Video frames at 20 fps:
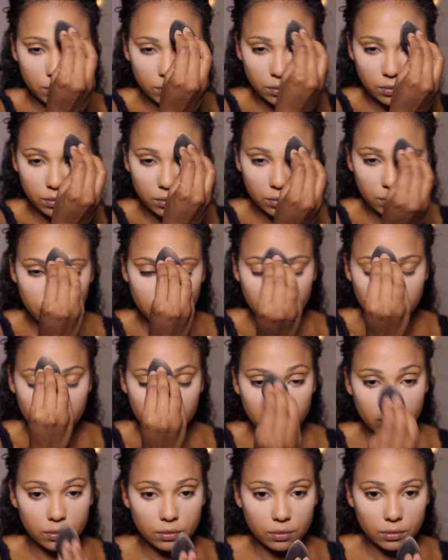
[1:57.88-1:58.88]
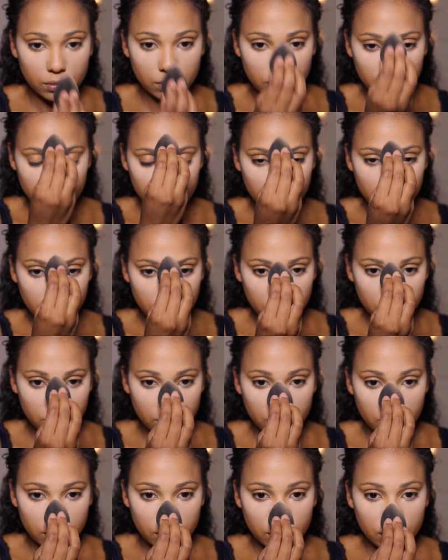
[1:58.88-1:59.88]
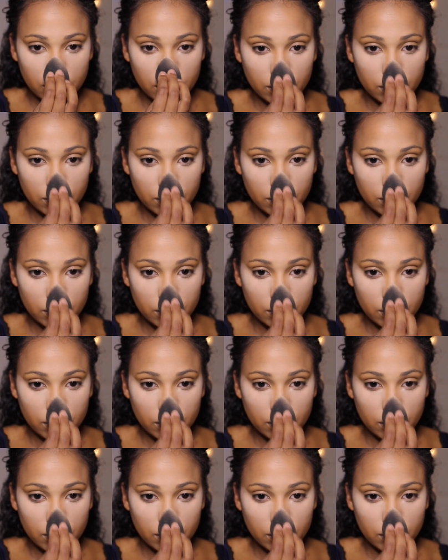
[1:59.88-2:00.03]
just dip it in a little bit. You gotta get a lot